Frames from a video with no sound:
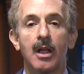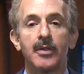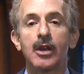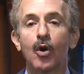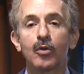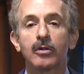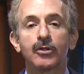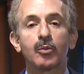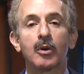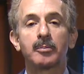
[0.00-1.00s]
The
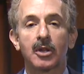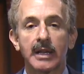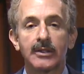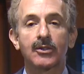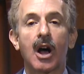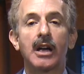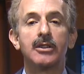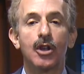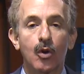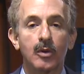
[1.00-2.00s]
owners were placed
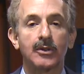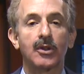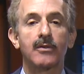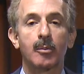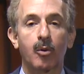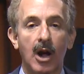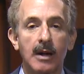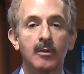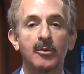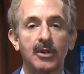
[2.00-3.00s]
on notice of the
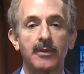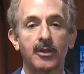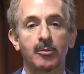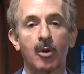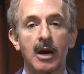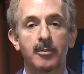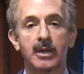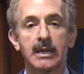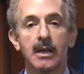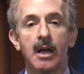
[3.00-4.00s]
problems at this
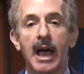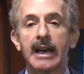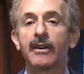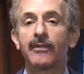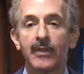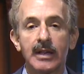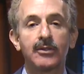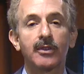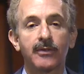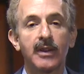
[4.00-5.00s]
property at a
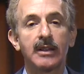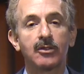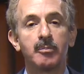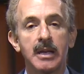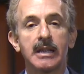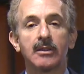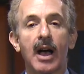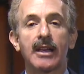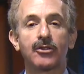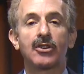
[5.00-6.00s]
face to face meeting
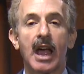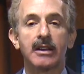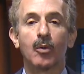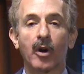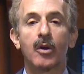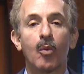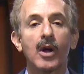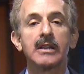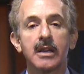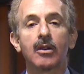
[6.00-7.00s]
last January,
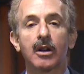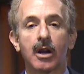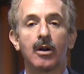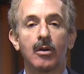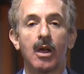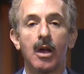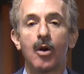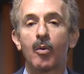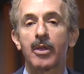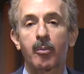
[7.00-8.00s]
one year ago,
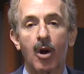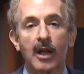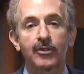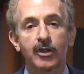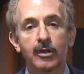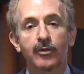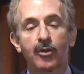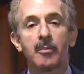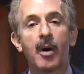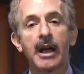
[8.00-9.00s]
with a prosecutor
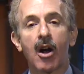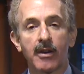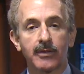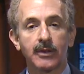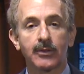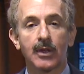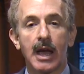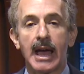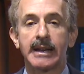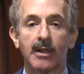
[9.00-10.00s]
from my office
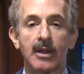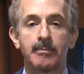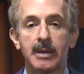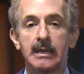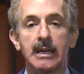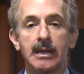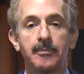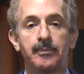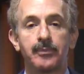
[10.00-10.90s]
and LAPD.